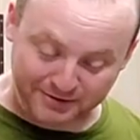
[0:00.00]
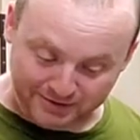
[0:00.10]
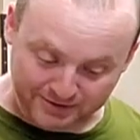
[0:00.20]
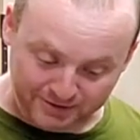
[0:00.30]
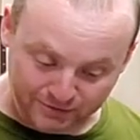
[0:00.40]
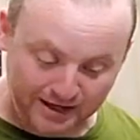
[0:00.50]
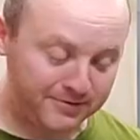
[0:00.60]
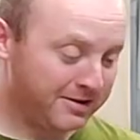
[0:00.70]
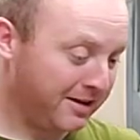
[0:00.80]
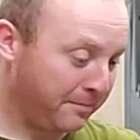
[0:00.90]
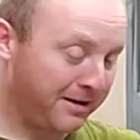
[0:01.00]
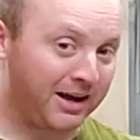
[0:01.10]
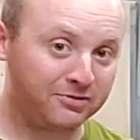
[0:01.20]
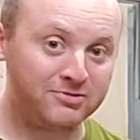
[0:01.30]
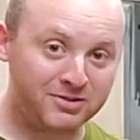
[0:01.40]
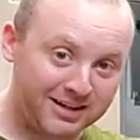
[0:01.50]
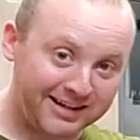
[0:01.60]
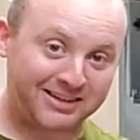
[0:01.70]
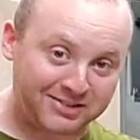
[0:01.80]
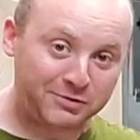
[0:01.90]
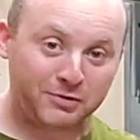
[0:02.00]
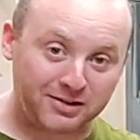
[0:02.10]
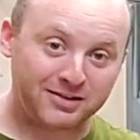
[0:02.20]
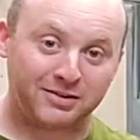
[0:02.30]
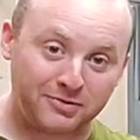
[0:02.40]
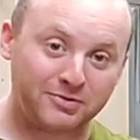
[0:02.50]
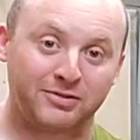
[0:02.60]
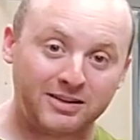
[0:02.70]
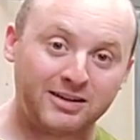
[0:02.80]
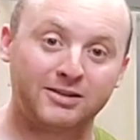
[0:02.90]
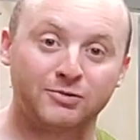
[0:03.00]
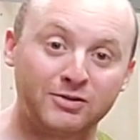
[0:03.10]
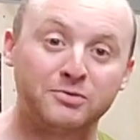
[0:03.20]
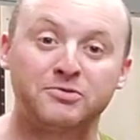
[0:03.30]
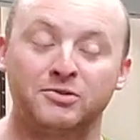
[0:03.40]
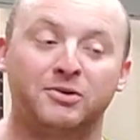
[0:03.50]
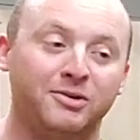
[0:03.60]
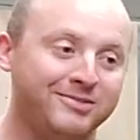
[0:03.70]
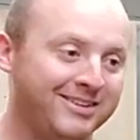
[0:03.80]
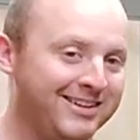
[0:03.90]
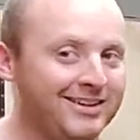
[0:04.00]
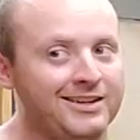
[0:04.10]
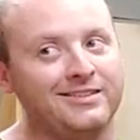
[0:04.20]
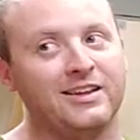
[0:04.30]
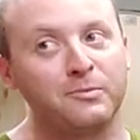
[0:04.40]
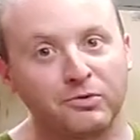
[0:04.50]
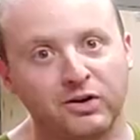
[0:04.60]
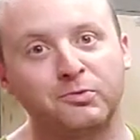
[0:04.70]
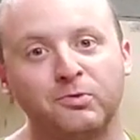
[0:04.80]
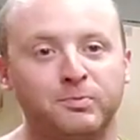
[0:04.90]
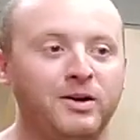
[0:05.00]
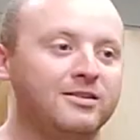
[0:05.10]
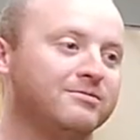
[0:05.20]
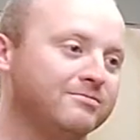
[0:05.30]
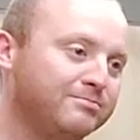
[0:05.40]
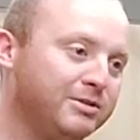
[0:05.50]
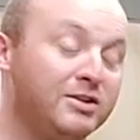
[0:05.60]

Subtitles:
a driver, a passenger, and a guy sits over the transmission hall. Not the most comfortable spot, but